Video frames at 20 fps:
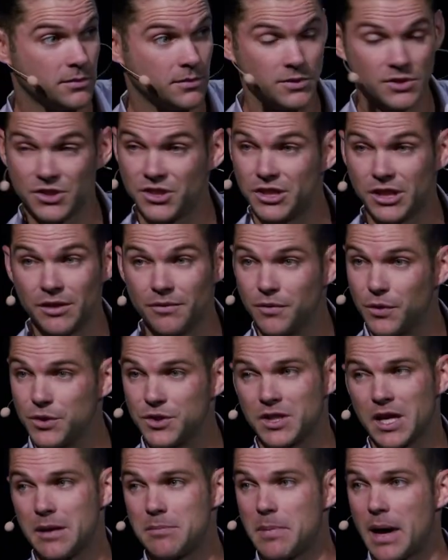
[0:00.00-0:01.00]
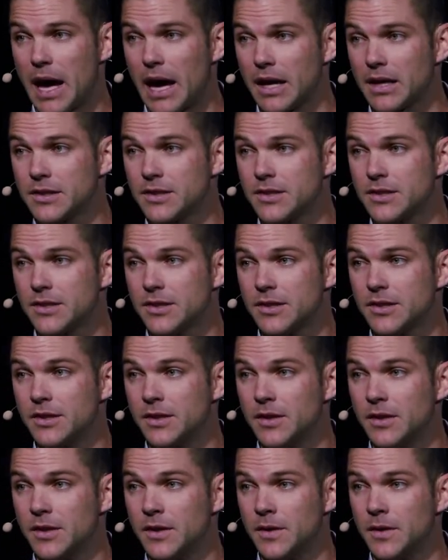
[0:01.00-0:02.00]
sinful setbacks.
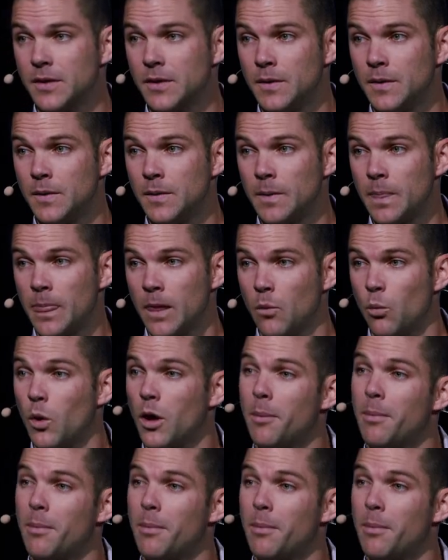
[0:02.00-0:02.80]
What